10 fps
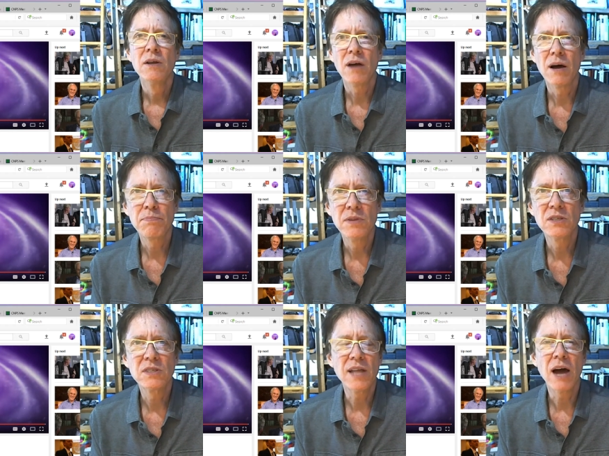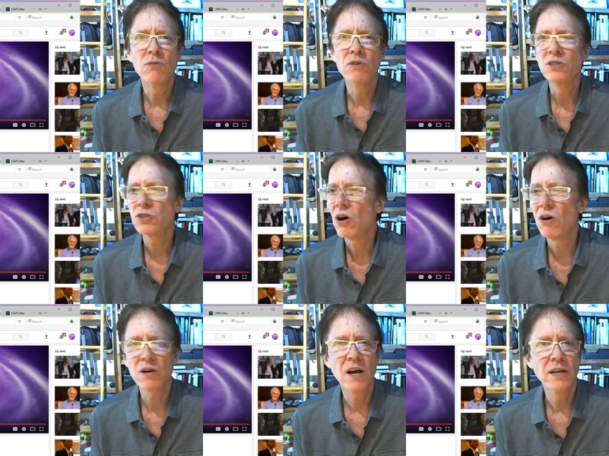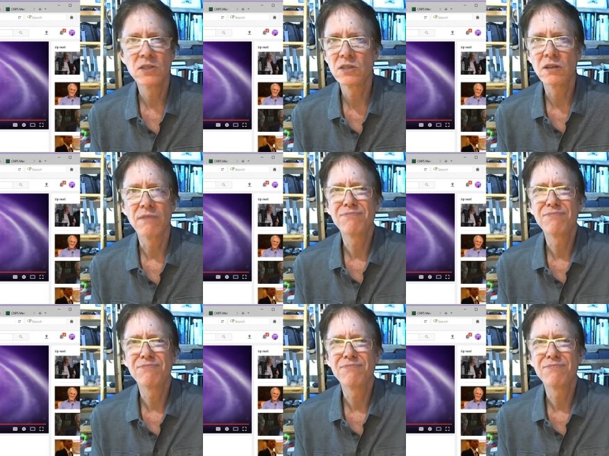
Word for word: upness, downness, all kinds of stuff.